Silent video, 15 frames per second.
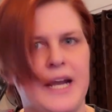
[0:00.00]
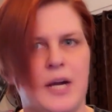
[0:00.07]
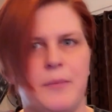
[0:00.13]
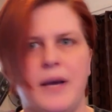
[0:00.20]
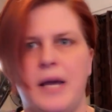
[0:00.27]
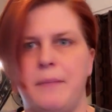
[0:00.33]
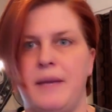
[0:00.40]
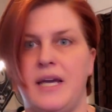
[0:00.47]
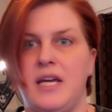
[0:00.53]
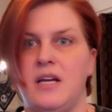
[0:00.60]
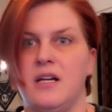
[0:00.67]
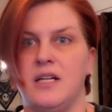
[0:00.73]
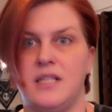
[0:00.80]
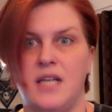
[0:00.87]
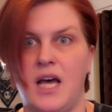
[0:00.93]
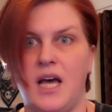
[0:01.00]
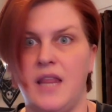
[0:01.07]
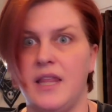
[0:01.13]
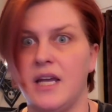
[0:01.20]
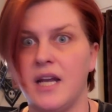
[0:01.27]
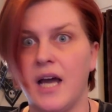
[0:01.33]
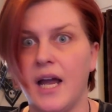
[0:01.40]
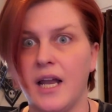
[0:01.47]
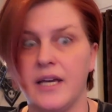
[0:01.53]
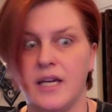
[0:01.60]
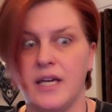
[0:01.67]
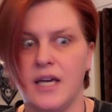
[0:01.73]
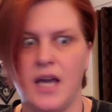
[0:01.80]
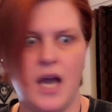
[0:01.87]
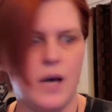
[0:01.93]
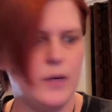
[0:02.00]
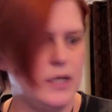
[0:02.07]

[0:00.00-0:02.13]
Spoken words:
behind my ear and that, and then not liking how it